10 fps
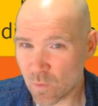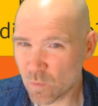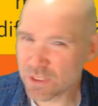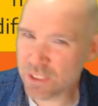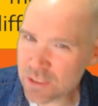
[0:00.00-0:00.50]

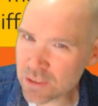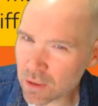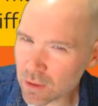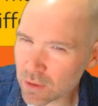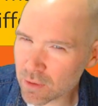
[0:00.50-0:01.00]
which isn't
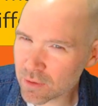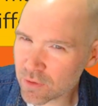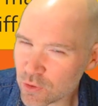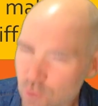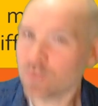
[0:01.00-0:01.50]
the, the
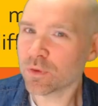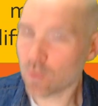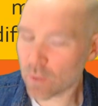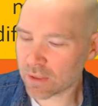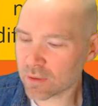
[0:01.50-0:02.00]
youth
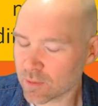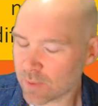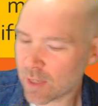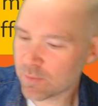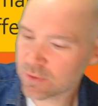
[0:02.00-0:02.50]
quake that
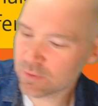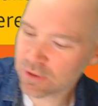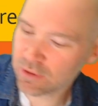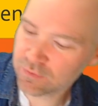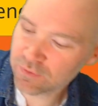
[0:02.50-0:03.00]
perhaps it was
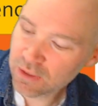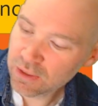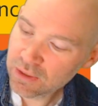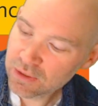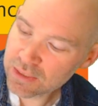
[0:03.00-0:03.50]
kind of
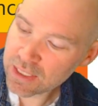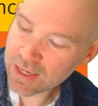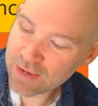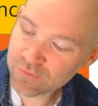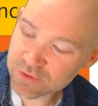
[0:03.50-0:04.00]

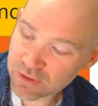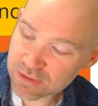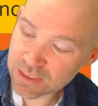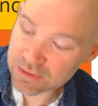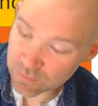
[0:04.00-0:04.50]

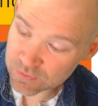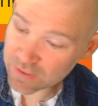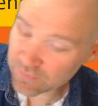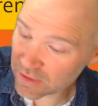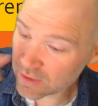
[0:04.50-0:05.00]
advertised as. It was
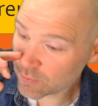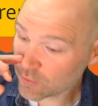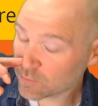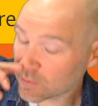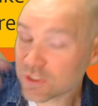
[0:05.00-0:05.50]
definitely an
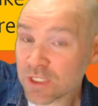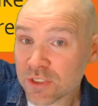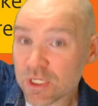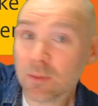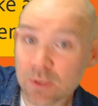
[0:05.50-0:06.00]
improvement. Jer-
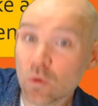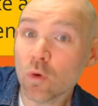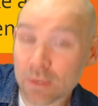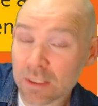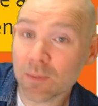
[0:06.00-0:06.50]
Jeremy
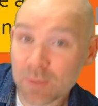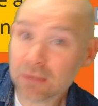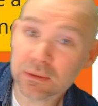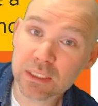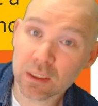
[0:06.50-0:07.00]
Corbyn
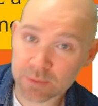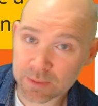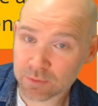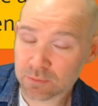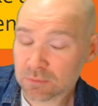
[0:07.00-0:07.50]
appealed to young
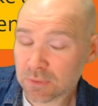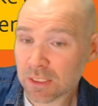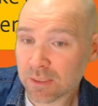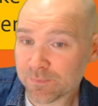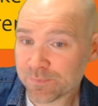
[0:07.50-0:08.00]
people
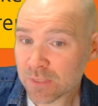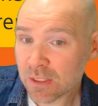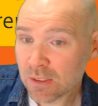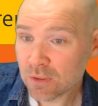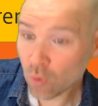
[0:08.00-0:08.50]
um,
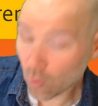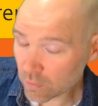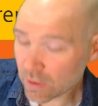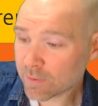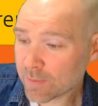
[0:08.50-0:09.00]
not all
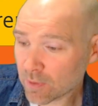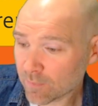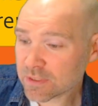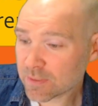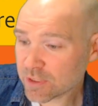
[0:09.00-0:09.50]
young people,
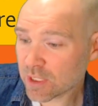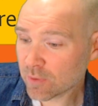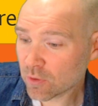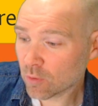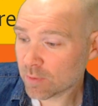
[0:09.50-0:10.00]
obviously, but Jeremy
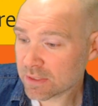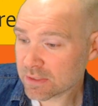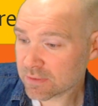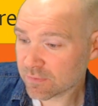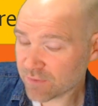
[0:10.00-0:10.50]

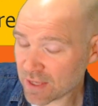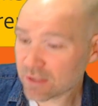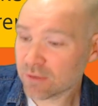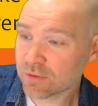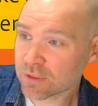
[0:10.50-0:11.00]
Corbyn's
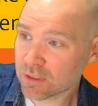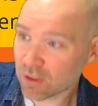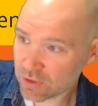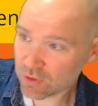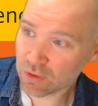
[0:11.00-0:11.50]
values and
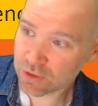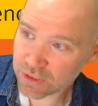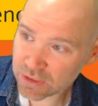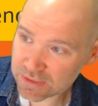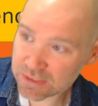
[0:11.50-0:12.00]

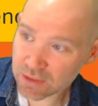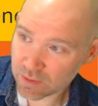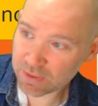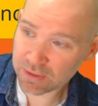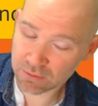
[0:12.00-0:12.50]
ideology did
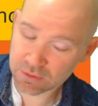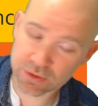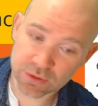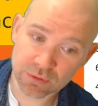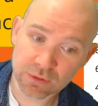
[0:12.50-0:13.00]
appeal
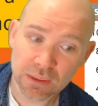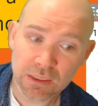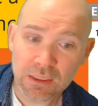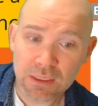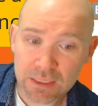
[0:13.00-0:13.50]
to
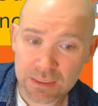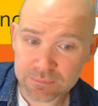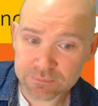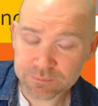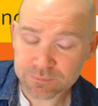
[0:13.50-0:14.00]

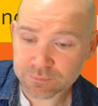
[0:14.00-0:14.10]
um,